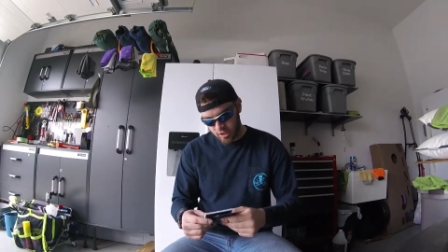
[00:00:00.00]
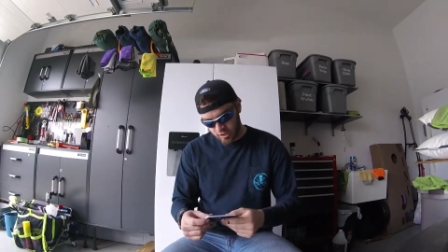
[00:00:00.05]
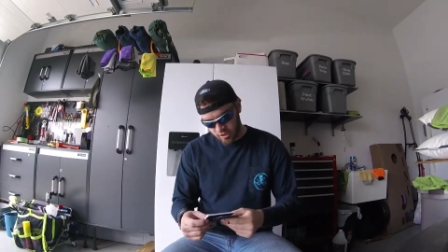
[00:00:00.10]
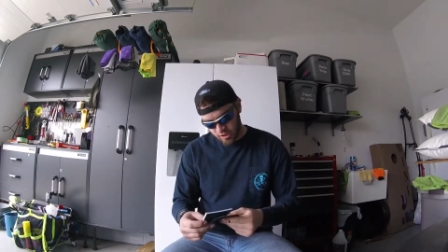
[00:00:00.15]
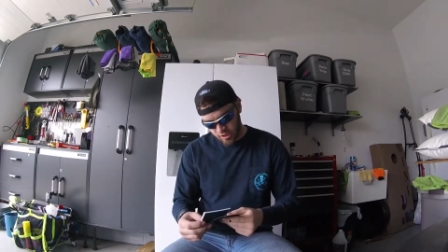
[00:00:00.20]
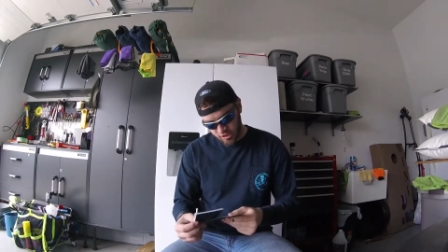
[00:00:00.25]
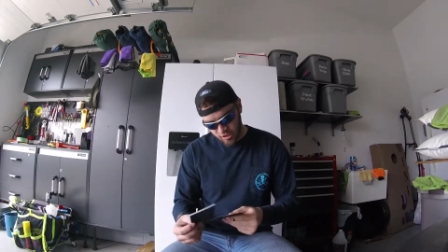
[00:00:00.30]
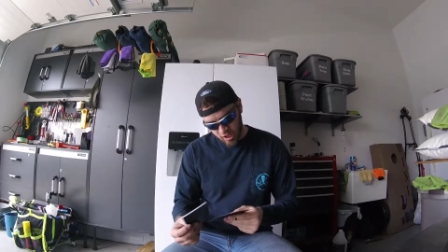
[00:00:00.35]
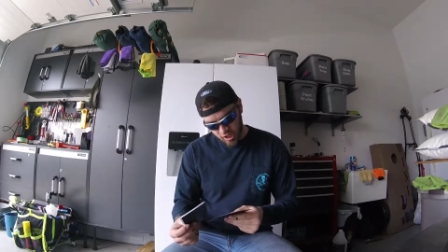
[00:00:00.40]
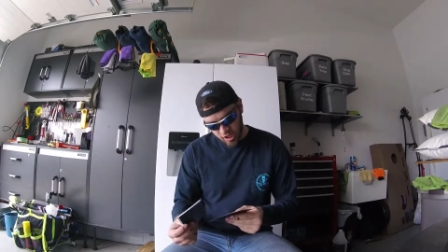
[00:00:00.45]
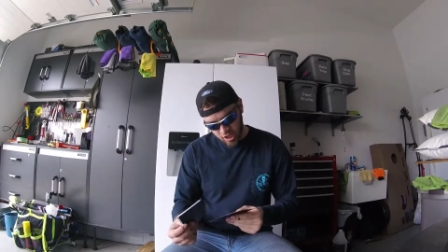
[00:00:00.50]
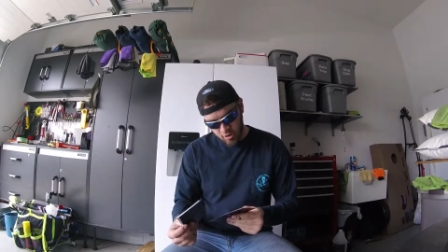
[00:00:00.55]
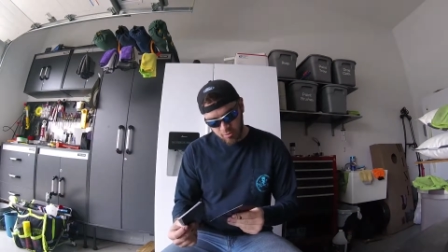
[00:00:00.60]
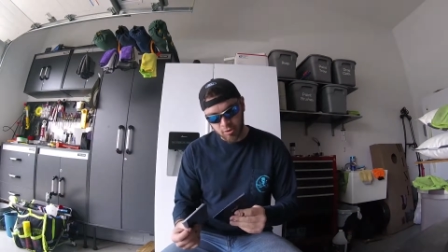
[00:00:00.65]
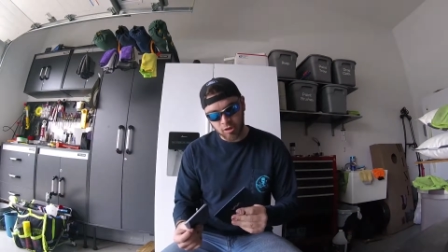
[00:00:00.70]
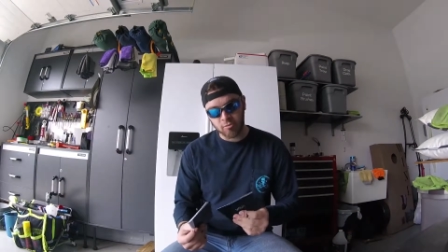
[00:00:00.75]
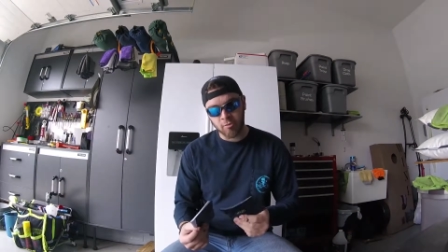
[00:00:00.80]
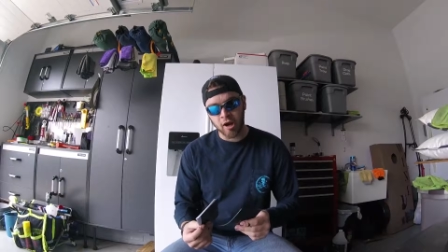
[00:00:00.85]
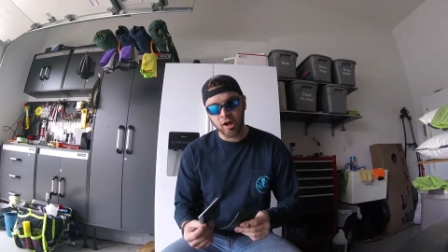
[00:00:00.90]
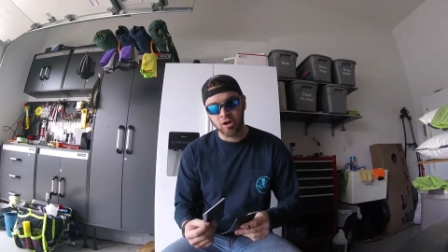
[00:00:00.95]
does not come
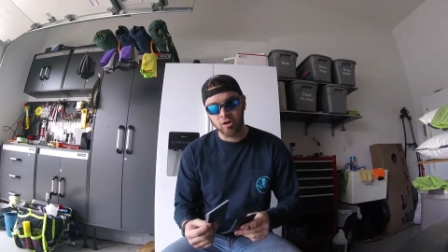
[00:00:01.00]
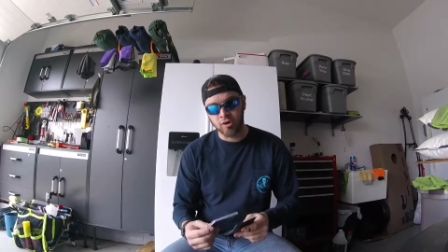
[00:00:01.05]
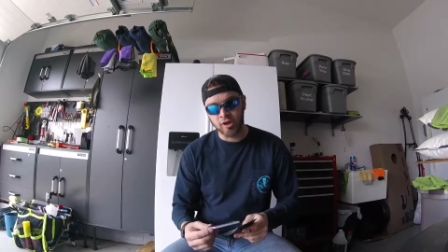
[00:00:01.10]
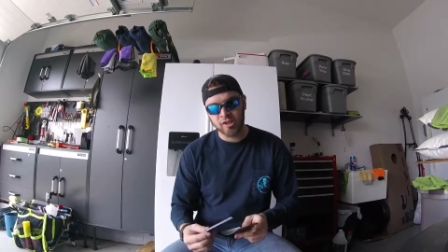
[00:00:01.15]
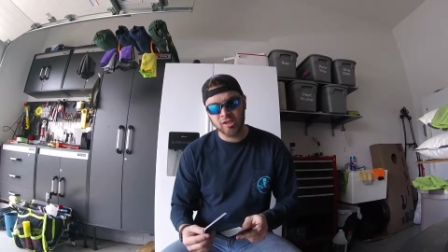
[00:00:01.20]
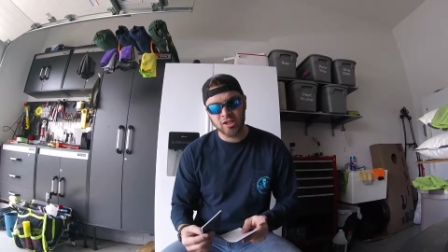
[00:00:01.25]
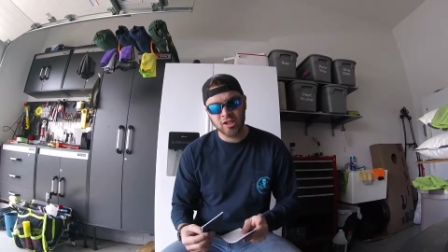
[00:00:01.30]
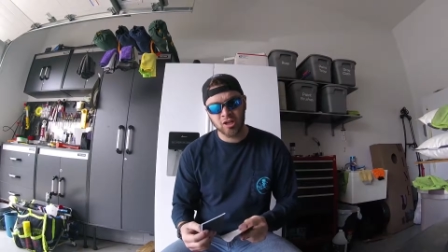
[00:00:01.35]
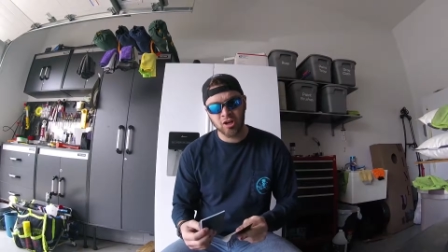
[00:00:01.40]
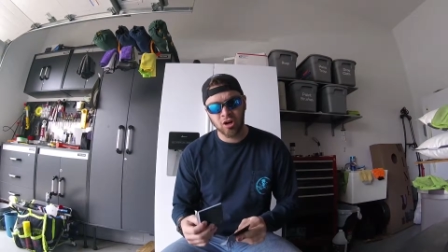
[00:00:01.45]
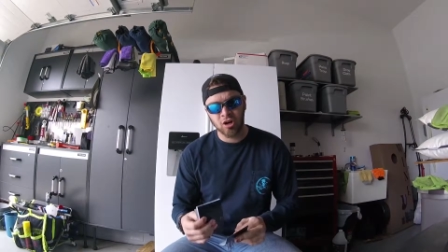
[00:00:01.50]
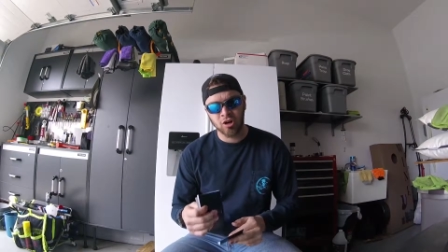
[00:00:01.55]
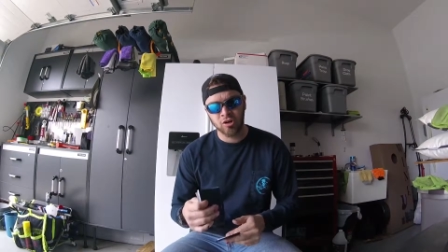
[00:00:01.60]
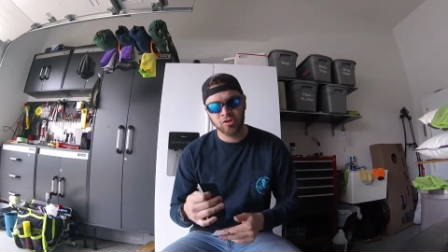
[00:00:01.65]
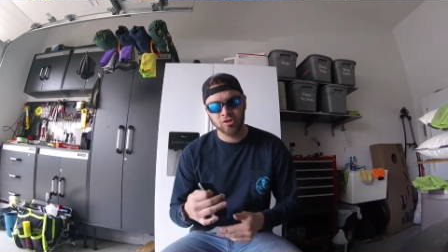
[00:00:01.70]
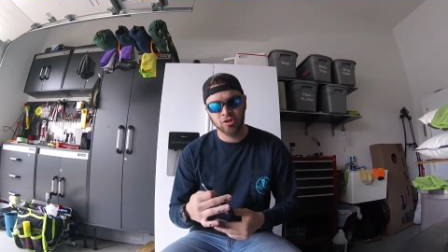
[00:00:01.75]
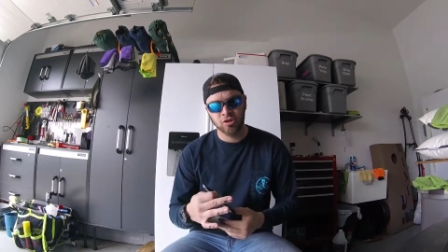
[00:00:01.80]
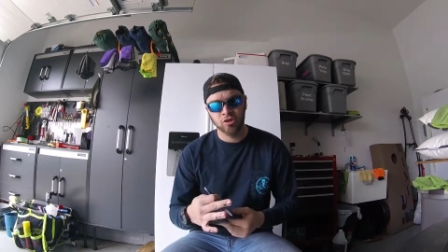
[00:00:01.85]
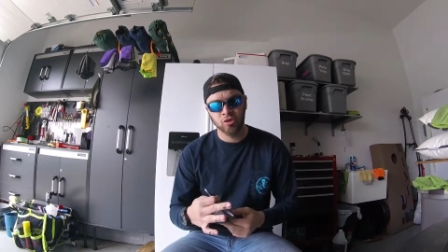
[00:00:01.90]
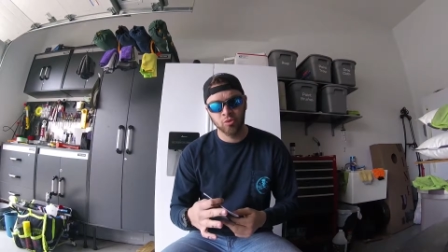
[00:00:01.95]
with a micro SD card,
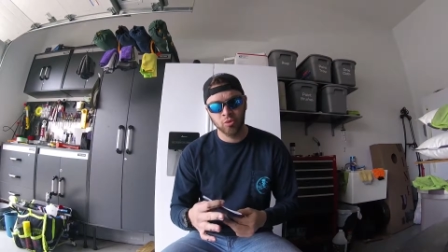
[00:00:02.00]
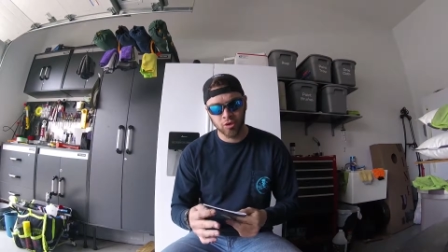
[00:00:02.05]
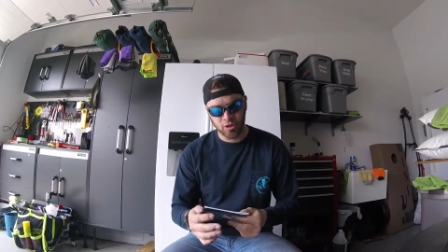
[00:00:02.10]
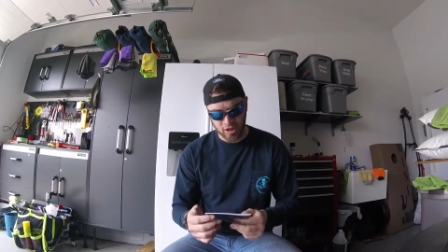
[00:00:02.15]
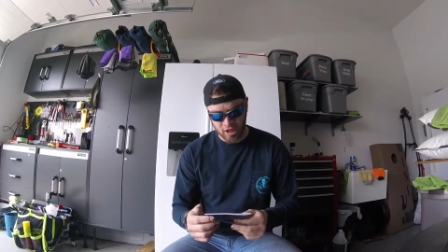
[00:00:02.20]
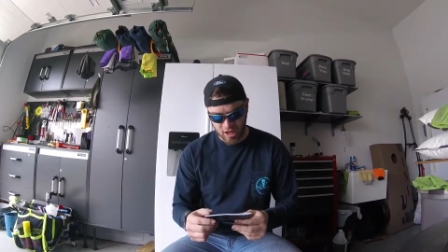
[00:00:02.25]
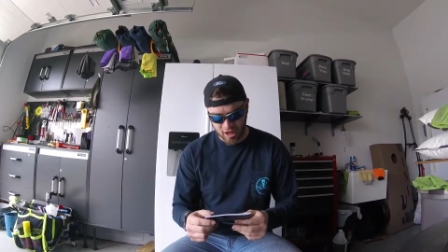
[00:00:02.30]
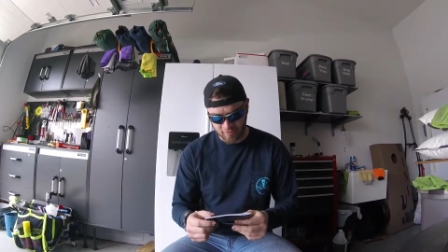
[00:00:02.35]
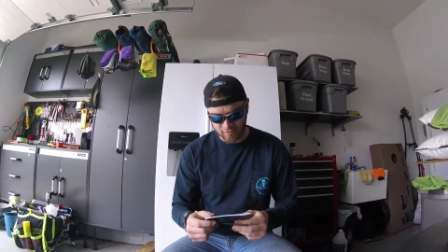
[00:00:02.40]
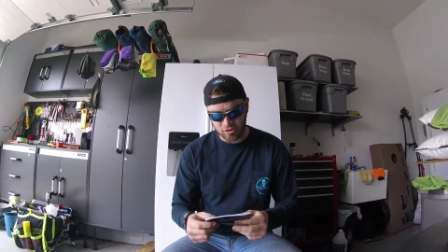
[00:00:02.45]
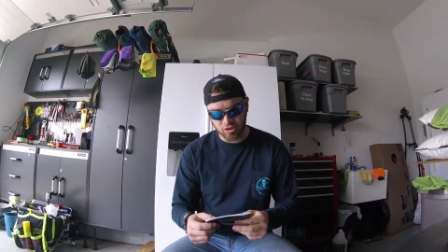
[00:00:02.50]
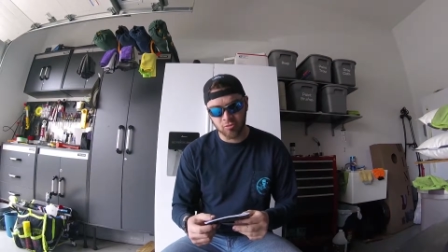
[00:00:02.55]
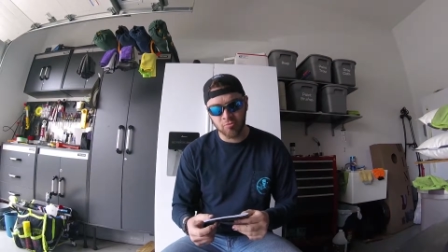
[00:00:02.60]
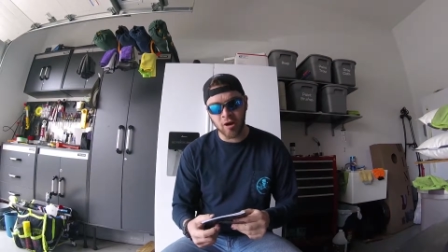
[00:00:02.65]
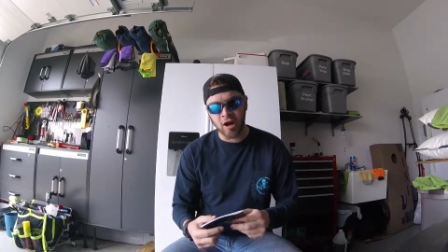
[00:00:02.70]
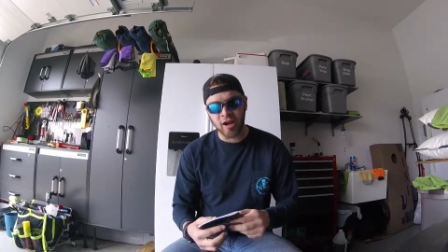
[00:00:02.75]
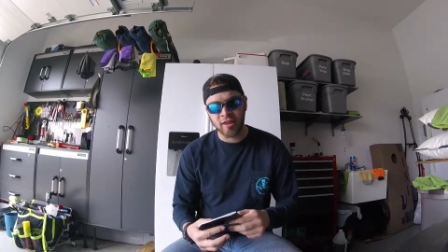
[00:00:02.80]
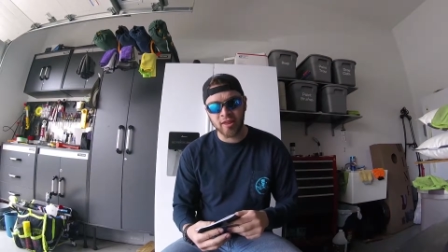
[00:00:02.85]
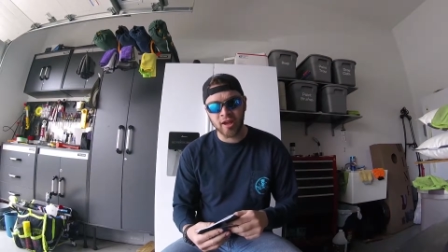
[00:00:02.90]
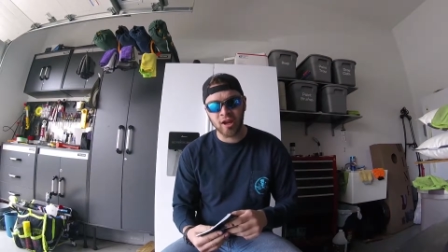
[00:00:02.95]
so you will have to
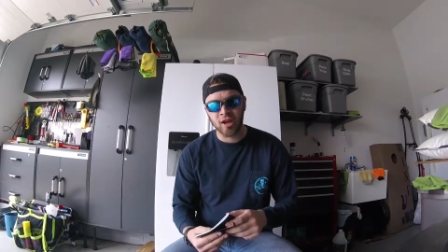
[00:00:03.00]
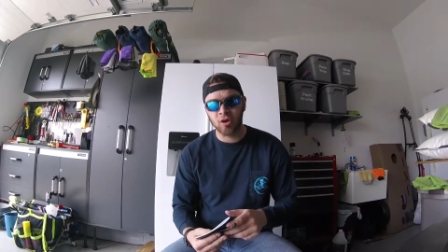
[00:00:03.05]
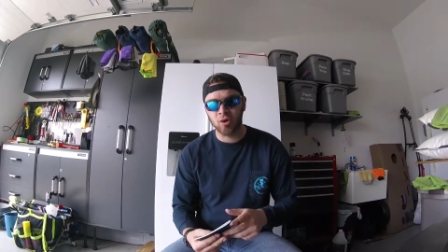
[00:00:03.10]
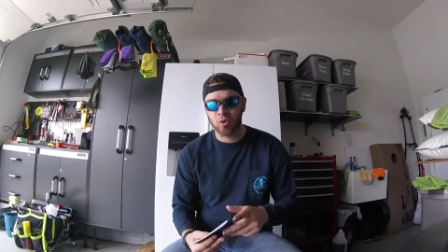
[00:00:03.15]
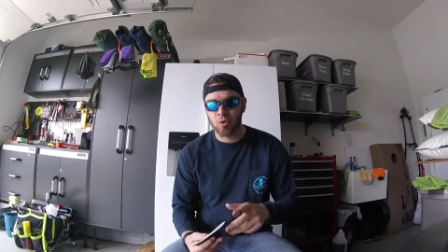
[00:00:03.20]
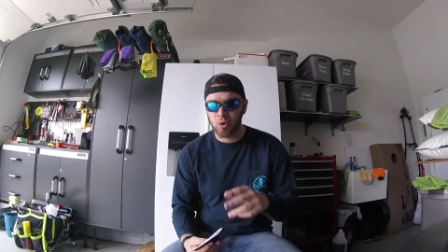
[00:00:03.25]
buy that.